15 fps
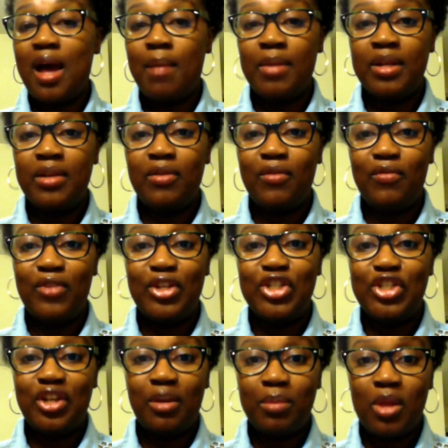in finishing
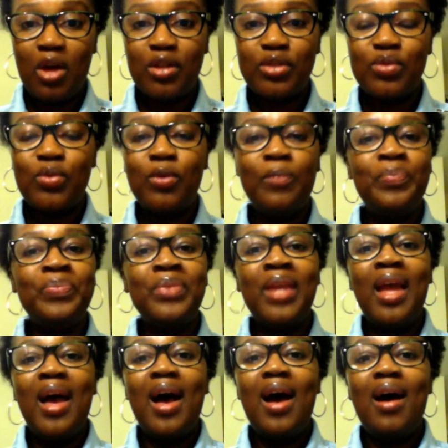up law school,
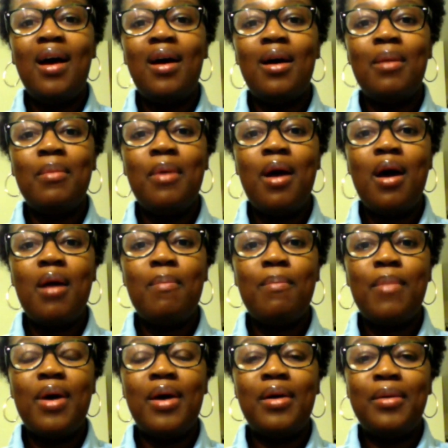um,
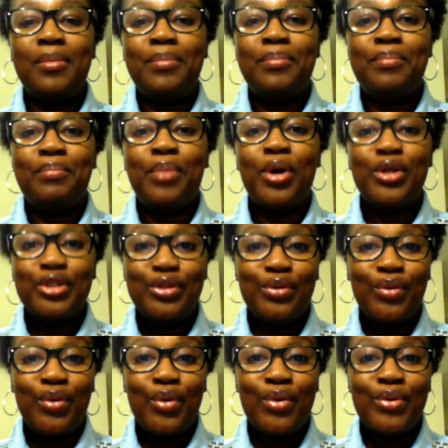personal
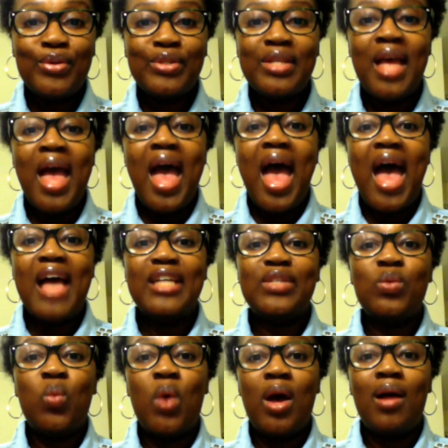goals, as
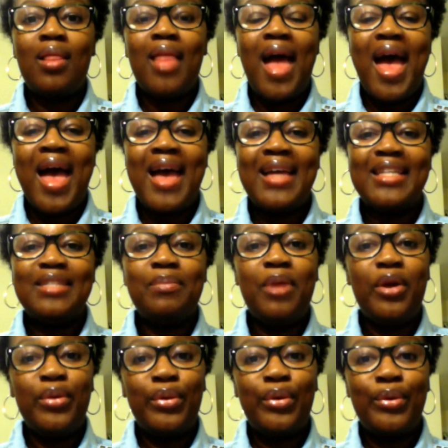well as marital
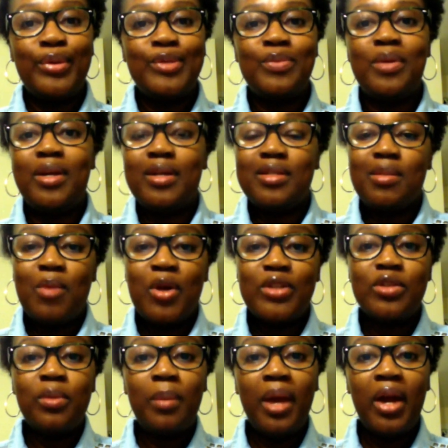goals, because I'm also
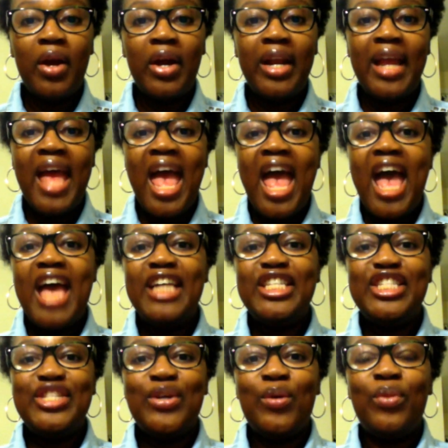married. And
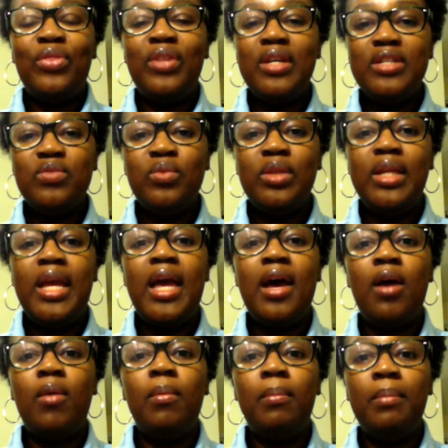so this really
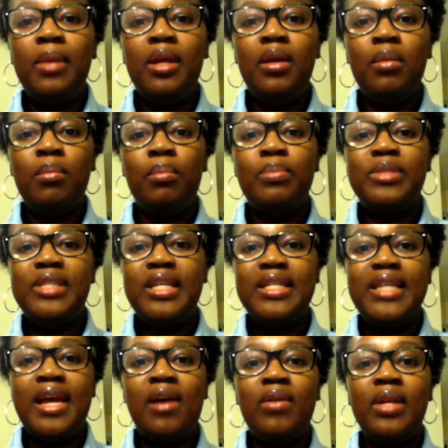helped me sit
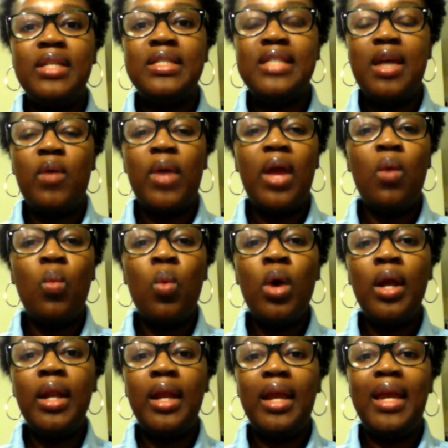down and say, okay, what
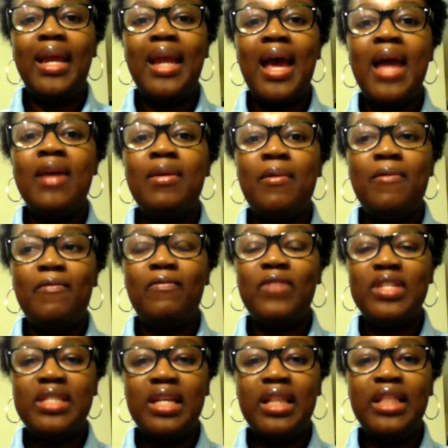can I
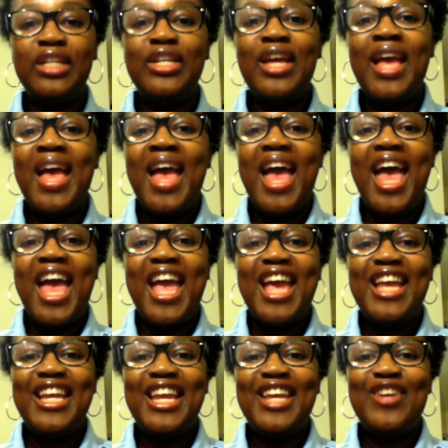physically
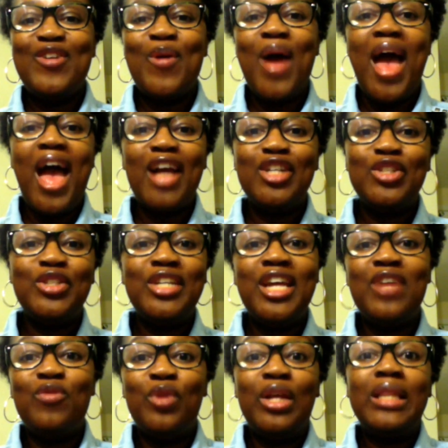and actually and
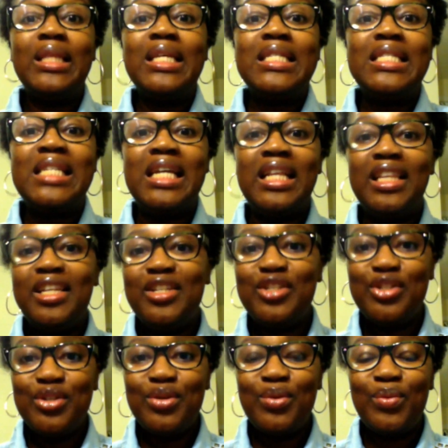realistically
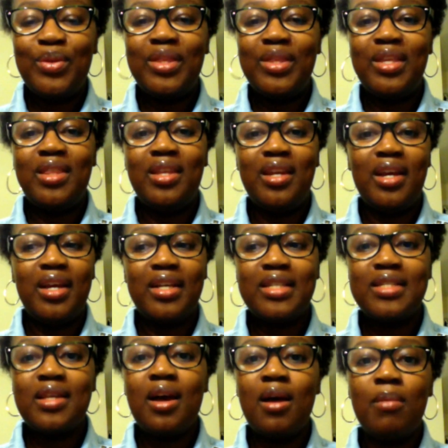do within the next
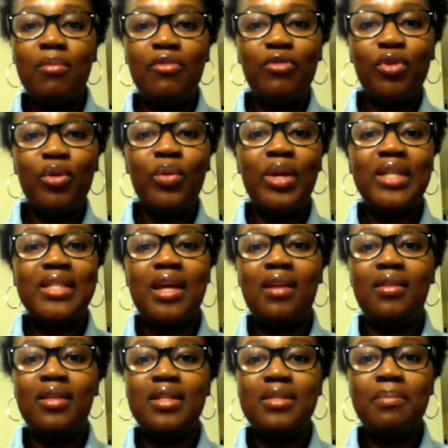4 weeks out of this
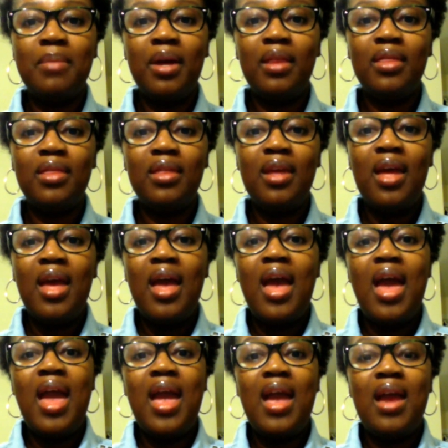month,
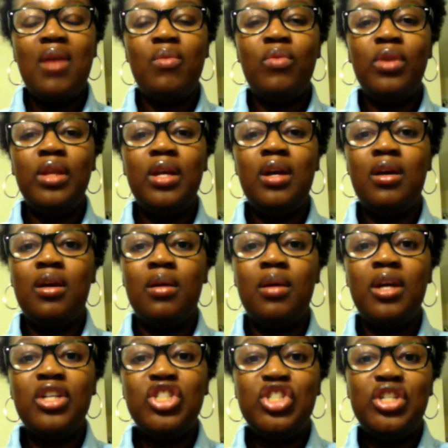and really
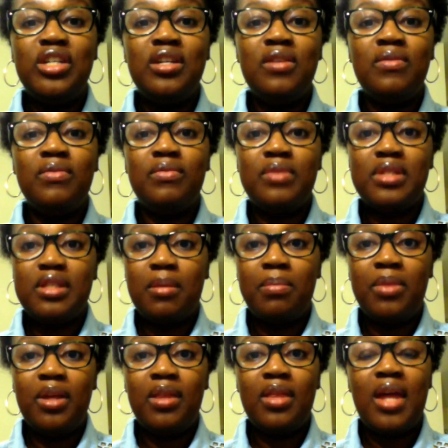achieve something
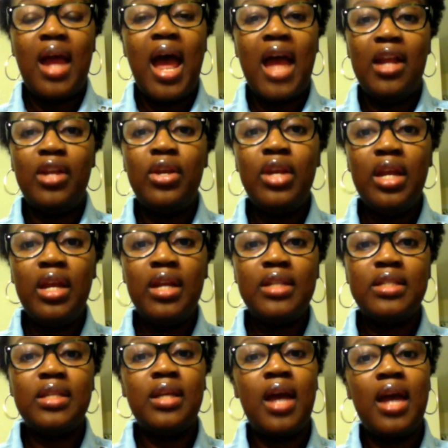that I need to
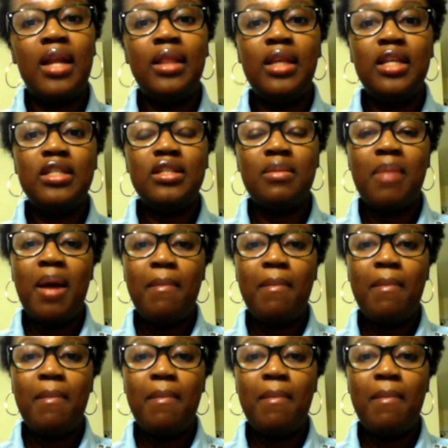kind of lead to my